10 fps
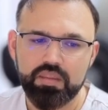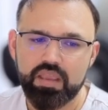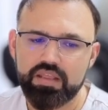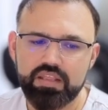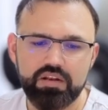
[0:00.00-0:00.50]

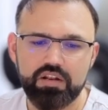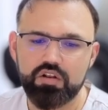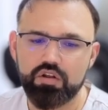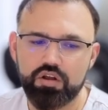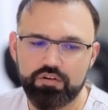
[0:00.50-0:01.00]
and then a
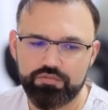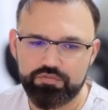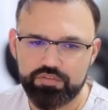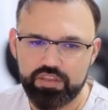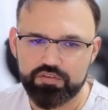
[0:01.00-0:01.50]
lot
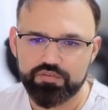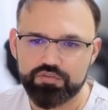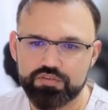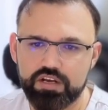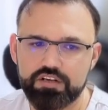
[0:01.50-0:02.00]
of
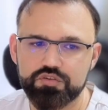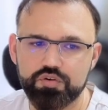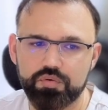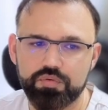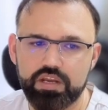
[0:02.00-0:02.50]
those, right?
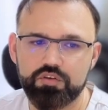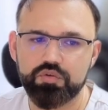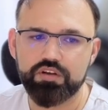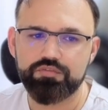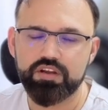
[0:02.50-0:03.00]
So, and to
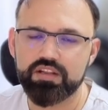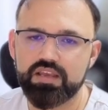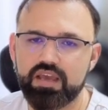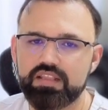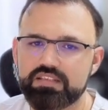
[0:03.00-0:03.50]
configure
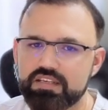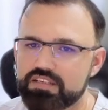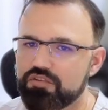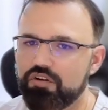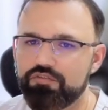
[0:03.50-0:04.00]
that, it's just
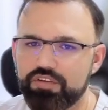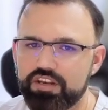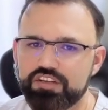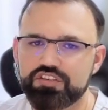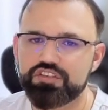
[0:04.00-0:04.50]
a
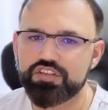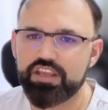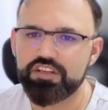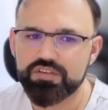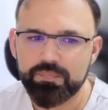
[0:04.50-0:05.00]
configuration
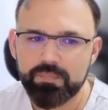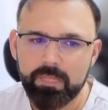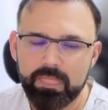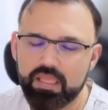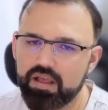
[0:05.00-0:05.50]
change,
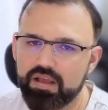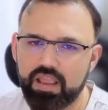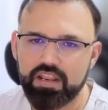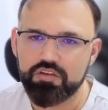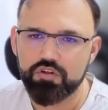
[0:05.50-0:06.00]

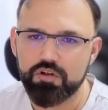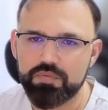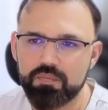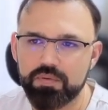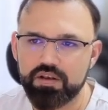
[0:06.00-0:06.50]
and then you will be
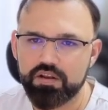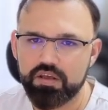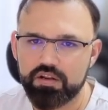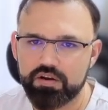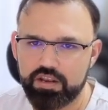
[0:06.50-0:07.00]
up and
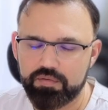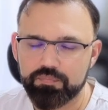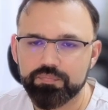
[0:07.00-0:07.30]
running.